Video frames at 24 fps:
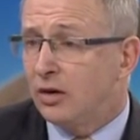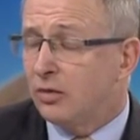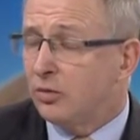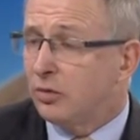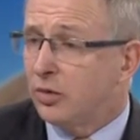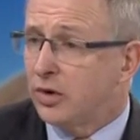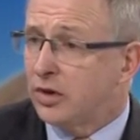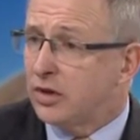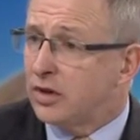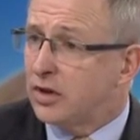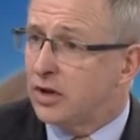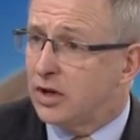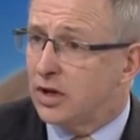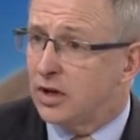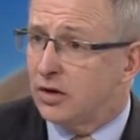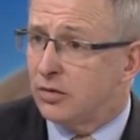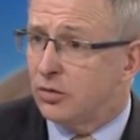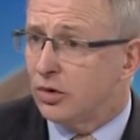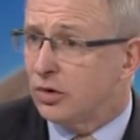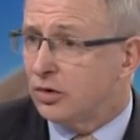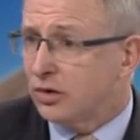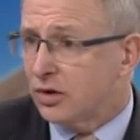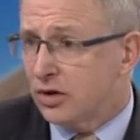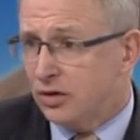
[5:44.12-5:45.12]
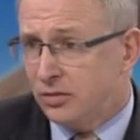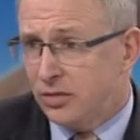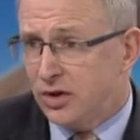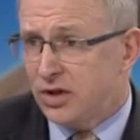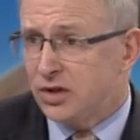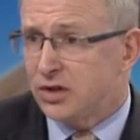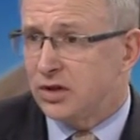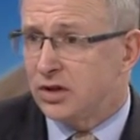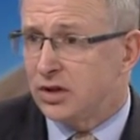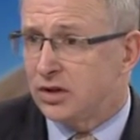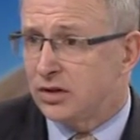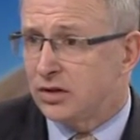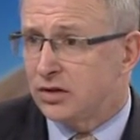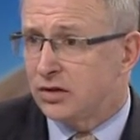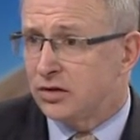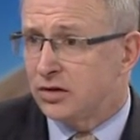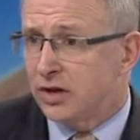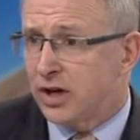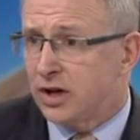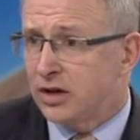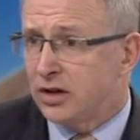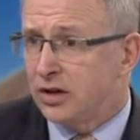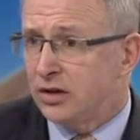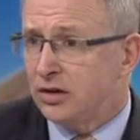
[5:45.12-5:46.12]
with the Royal Commission into
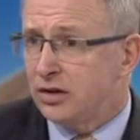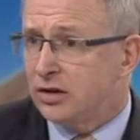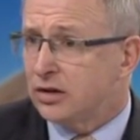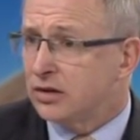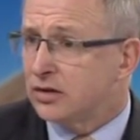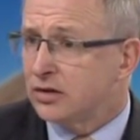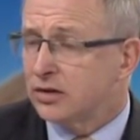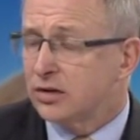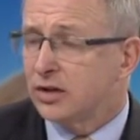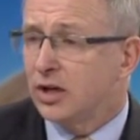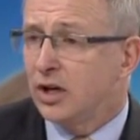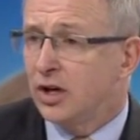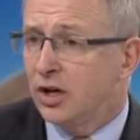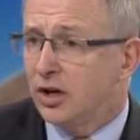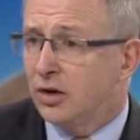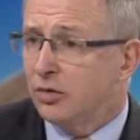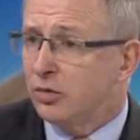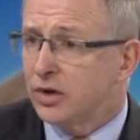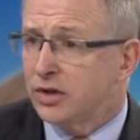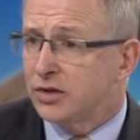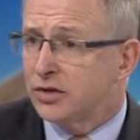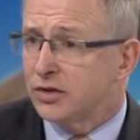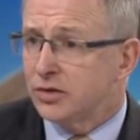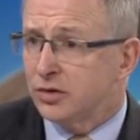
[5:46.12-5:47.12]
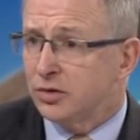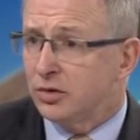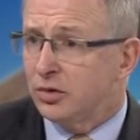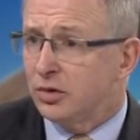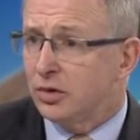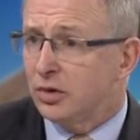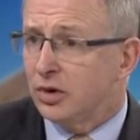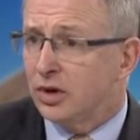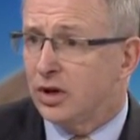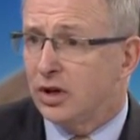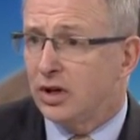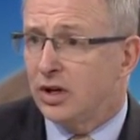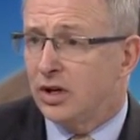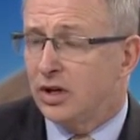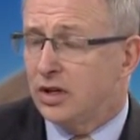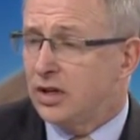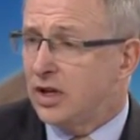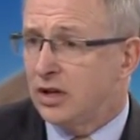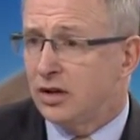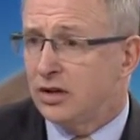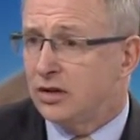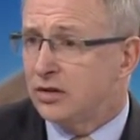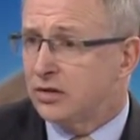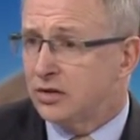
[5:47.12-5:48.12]
Trade Unions, we saw
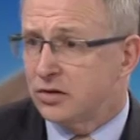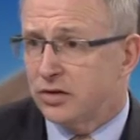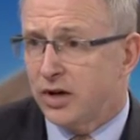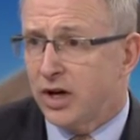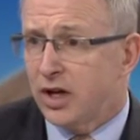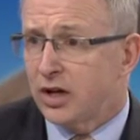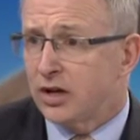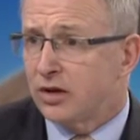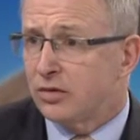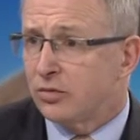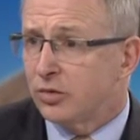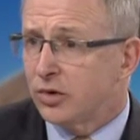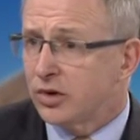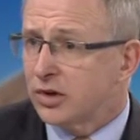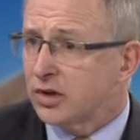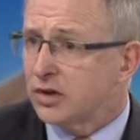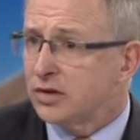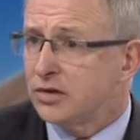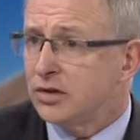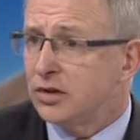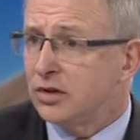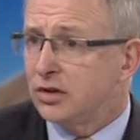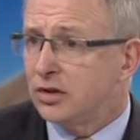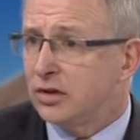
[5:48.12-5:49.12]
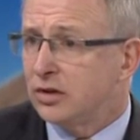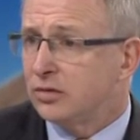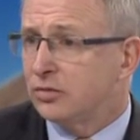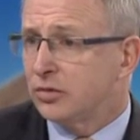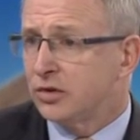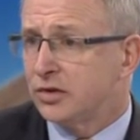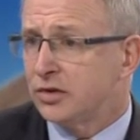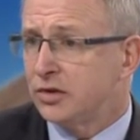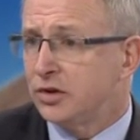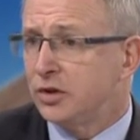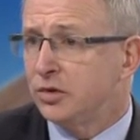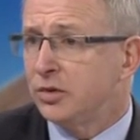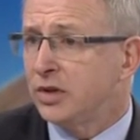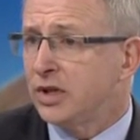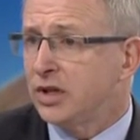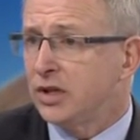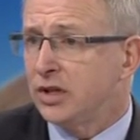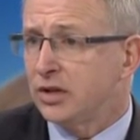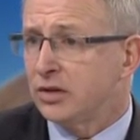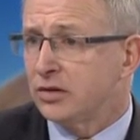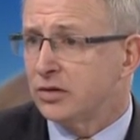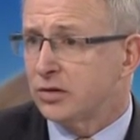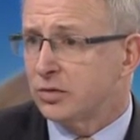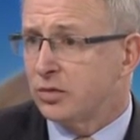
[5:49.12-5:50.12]
that the Australian Workers' Union was doing
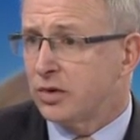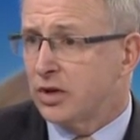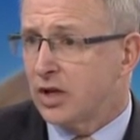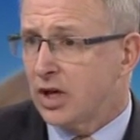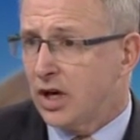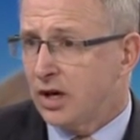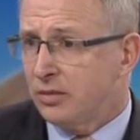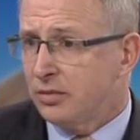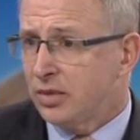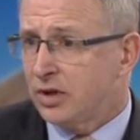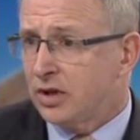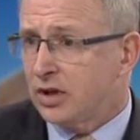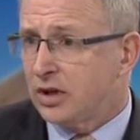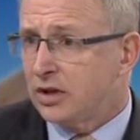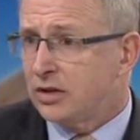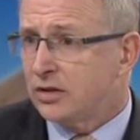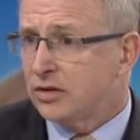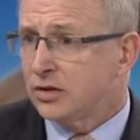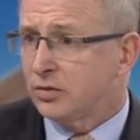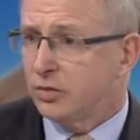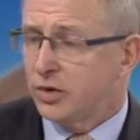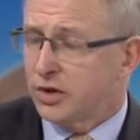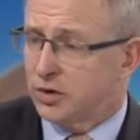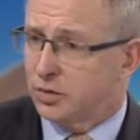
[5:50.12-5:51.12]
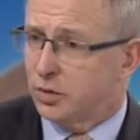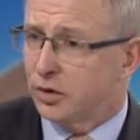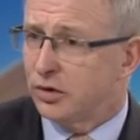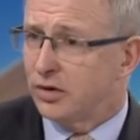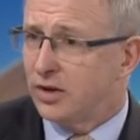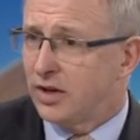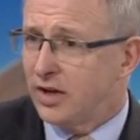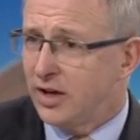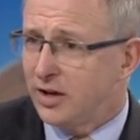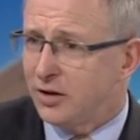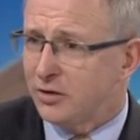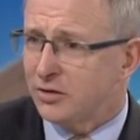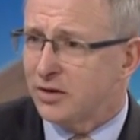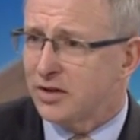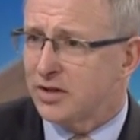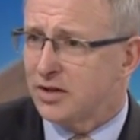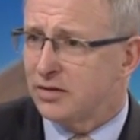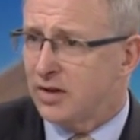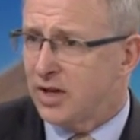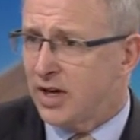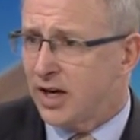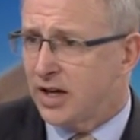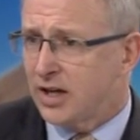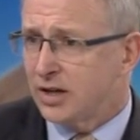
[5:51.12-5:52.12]
deals with companies which were in the interest
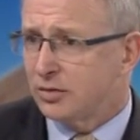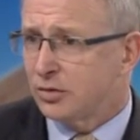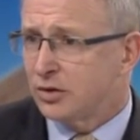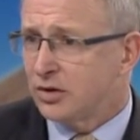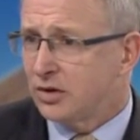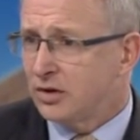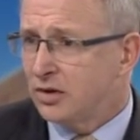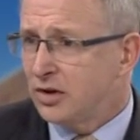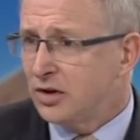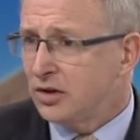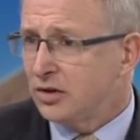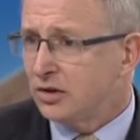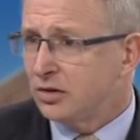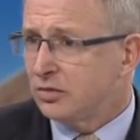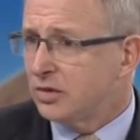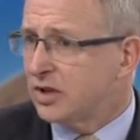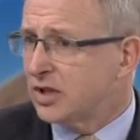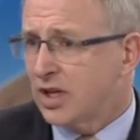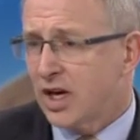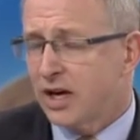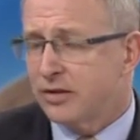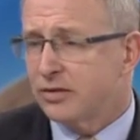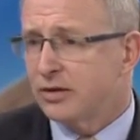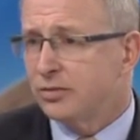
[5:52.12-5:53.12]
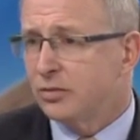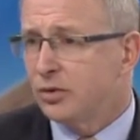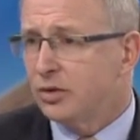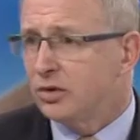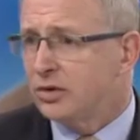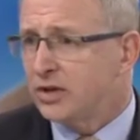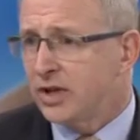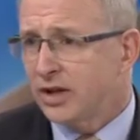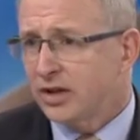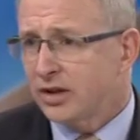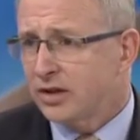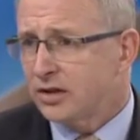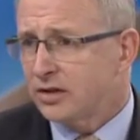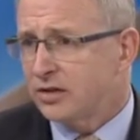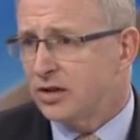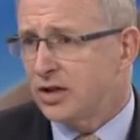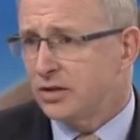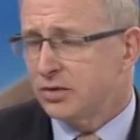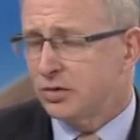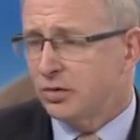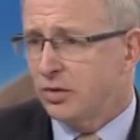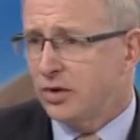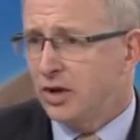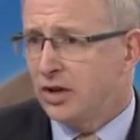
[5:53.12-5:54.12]
of the AWU, which gave it more
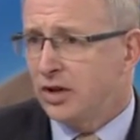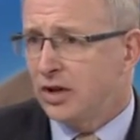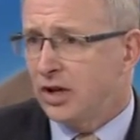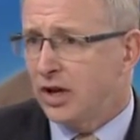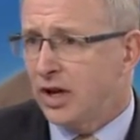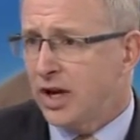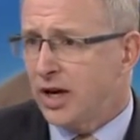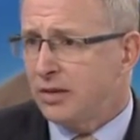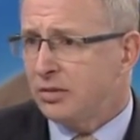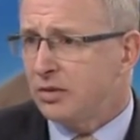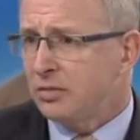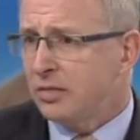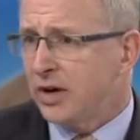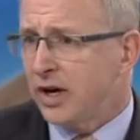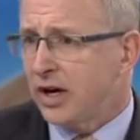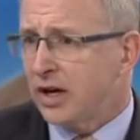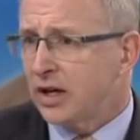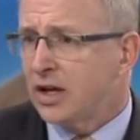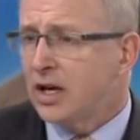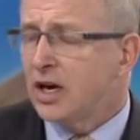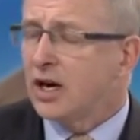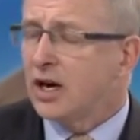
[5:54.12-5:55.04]
delegateships within the Labor Party,